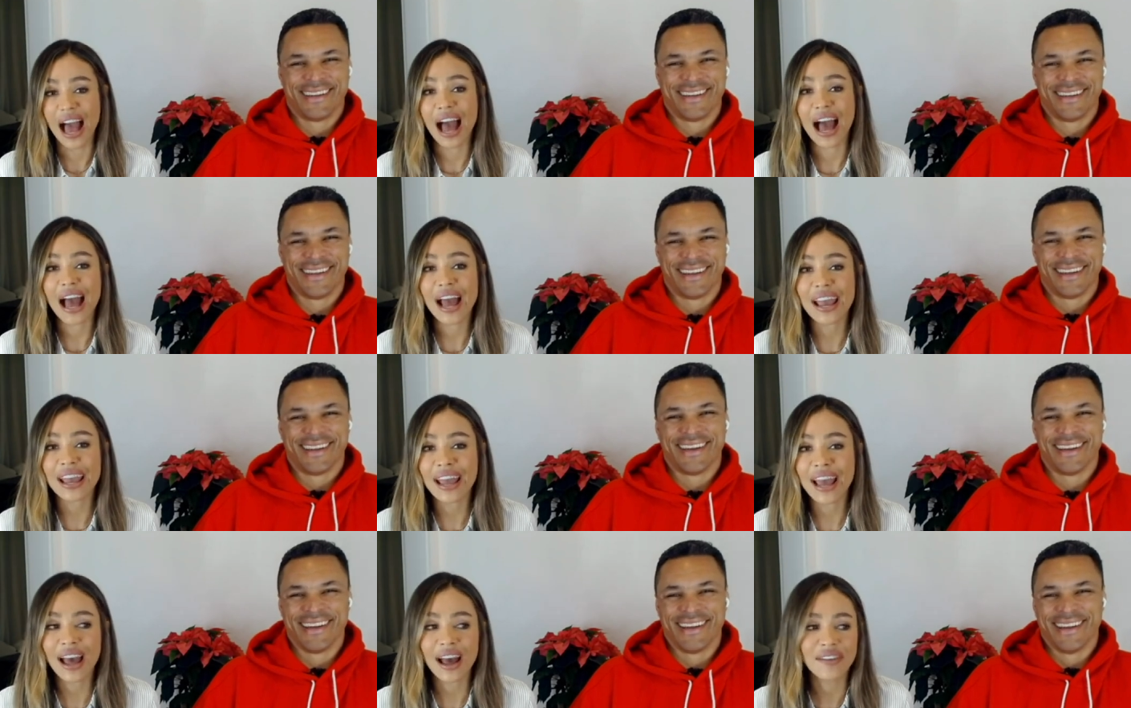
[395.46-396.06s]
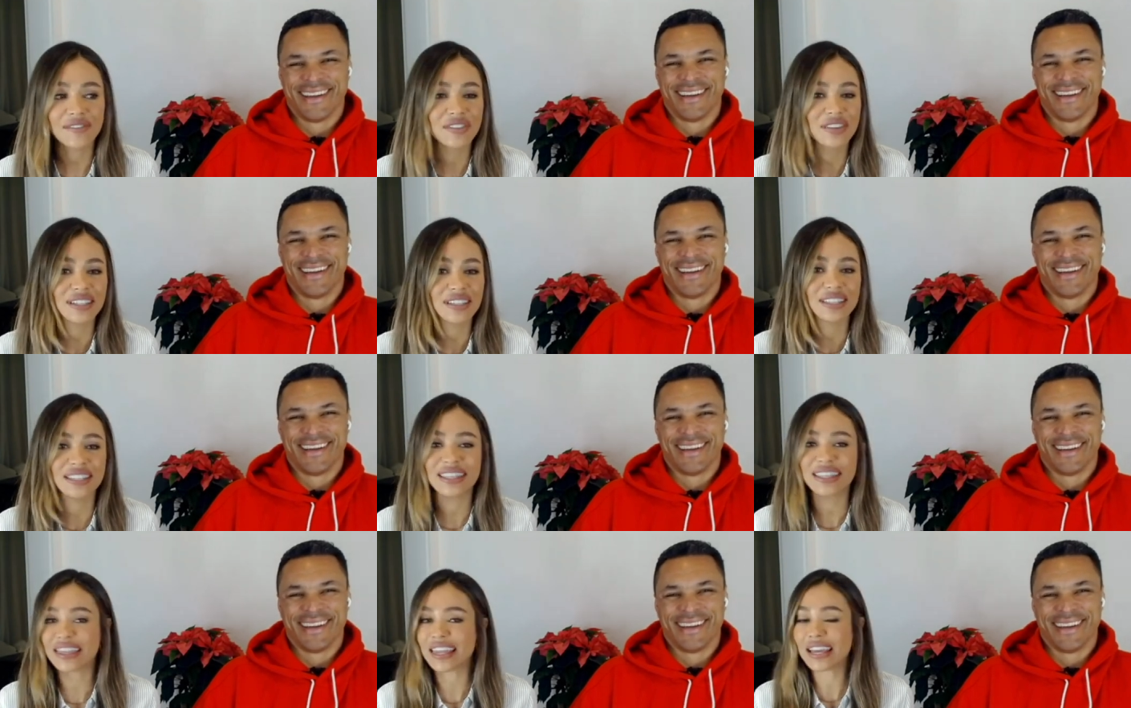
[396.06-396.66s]
Speaker 1: I have
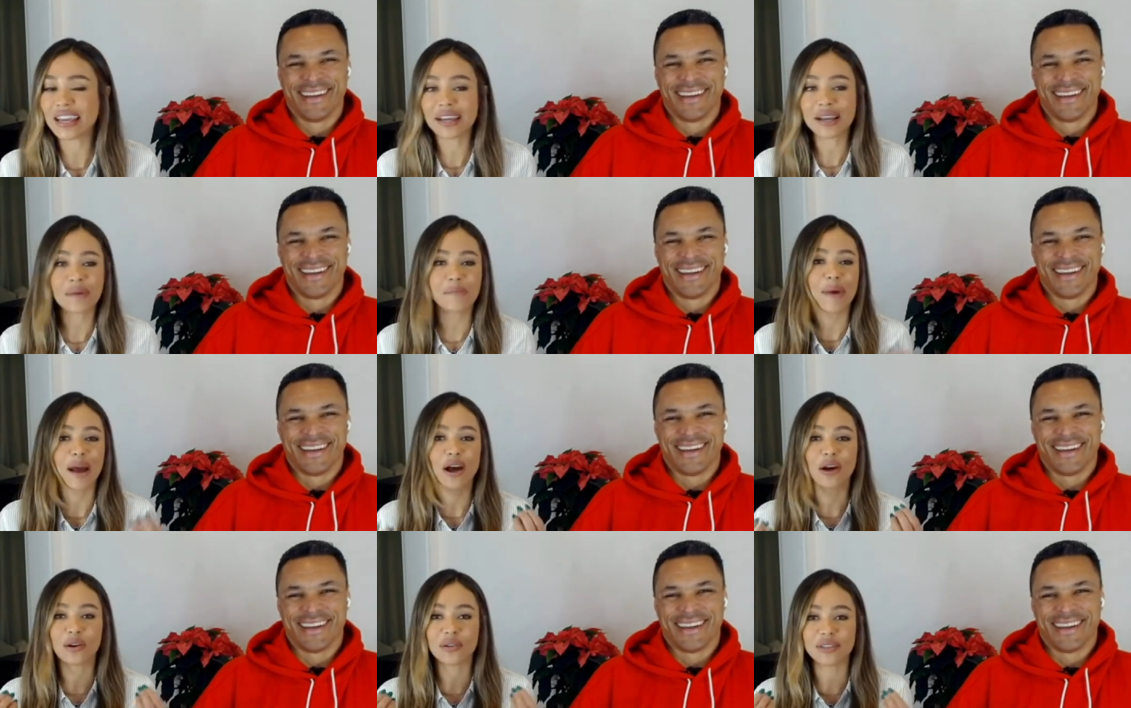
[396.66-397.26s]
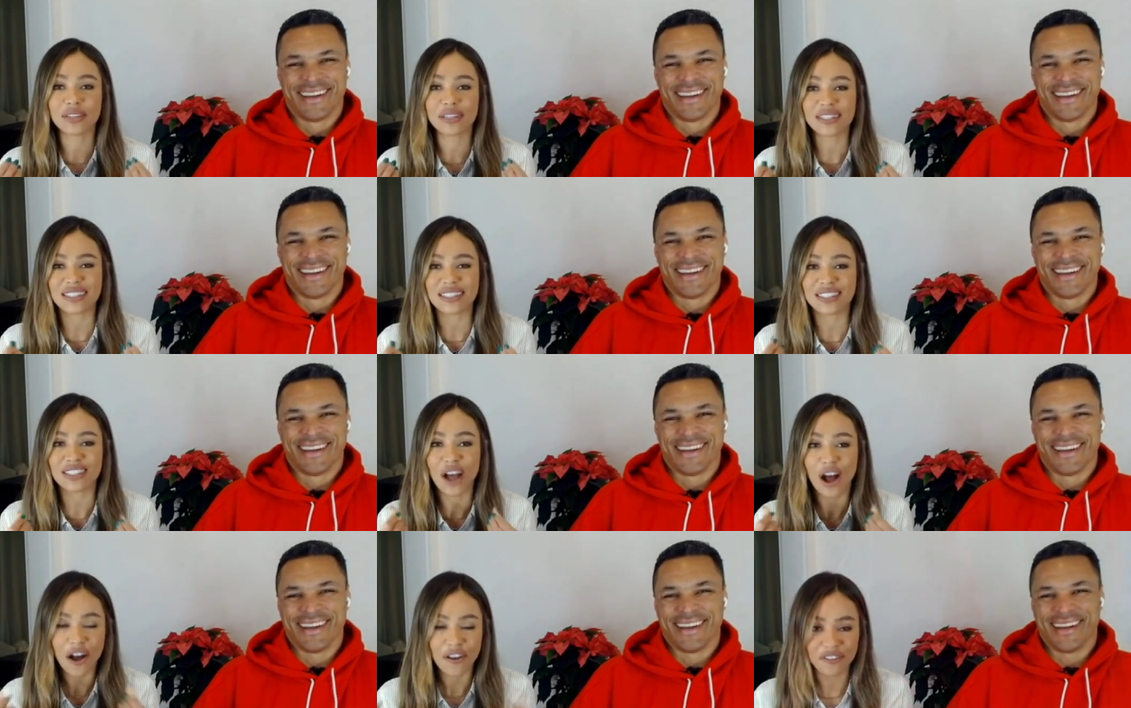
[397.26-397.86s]
this thing about
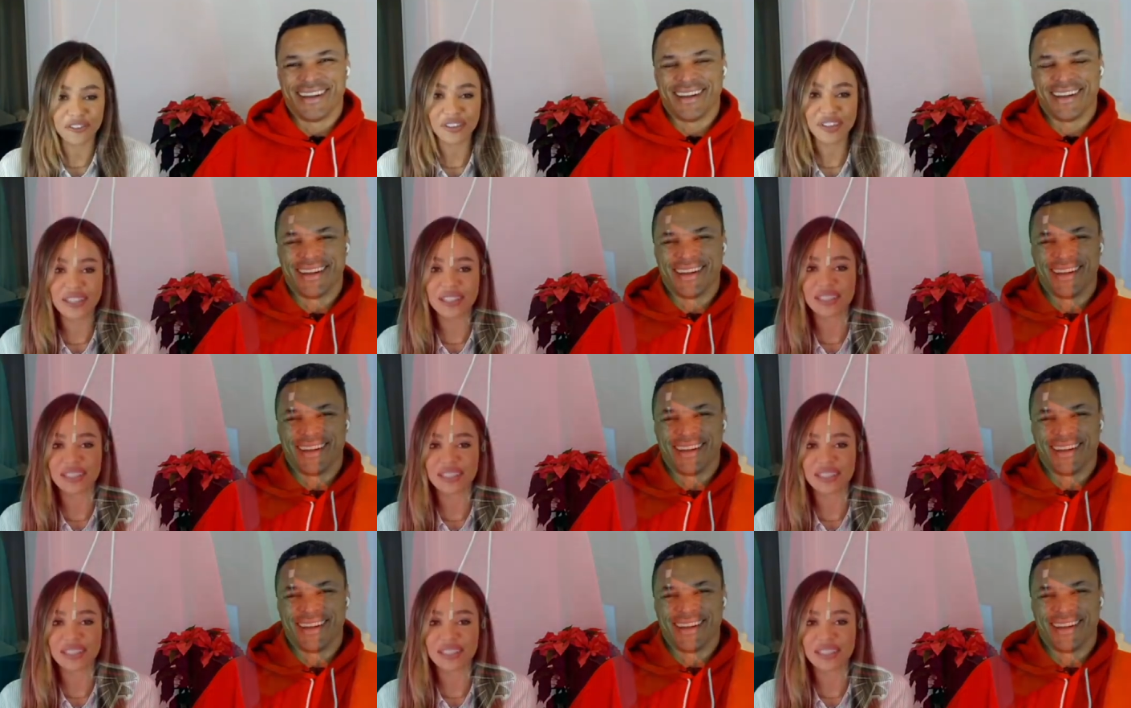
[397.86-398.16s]
softness